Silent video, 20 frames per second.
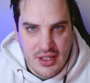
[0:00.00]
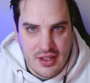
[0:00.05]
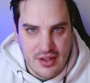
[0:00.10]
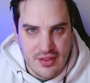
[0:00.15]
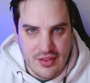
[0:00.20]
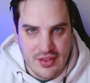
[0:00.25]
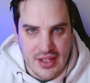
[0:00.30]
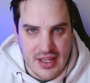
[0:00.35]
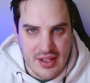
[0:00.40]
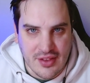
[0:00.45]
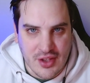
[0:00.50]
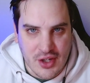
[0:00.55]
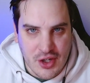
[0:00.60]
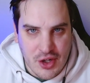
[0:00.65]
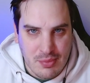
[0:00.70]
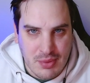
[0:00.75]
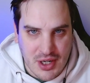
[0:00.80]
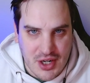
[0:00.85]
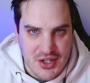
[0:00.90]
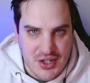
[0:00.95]
the new
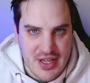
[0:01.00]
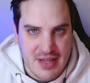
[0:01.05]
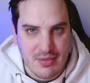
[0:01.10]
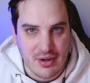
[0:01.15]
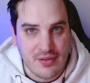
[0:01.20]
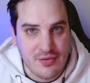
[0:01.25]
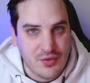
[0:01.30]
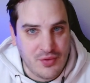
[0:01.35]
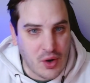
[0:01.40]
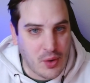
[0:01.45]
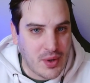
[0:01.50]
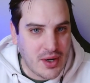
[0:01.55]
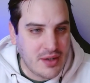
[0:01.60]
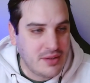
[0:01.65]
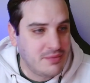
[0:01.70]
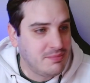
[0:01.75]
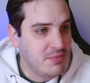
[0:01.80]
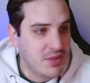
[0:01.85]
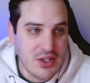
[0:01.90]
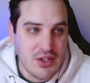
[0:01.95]
player's handbook forward,
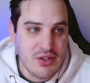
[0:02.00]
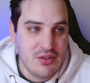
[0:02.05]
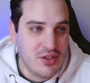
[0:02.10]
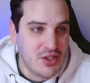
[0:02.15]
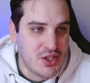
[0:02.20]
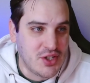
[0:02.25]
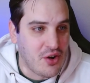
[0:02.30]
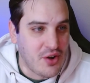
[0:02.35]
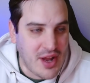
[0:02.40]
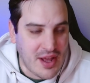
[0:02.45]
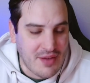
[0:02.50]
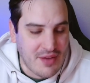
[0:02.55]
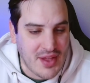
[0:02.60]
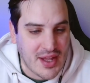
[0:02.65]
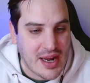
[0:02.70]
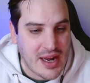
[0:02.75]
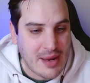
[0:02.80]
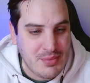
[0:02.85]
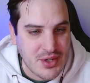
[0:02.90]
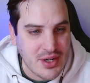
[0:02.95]
you just don't have that
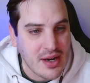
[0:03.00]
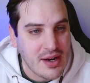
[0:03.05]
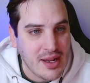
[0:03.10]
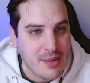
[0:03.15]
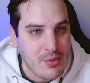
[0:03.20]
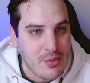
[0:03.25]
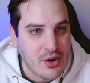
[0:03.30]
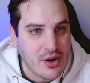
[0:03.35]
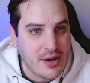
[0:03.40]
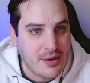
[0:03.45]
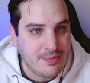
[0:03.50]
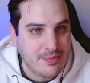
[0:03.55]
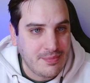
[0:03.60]
option anymore.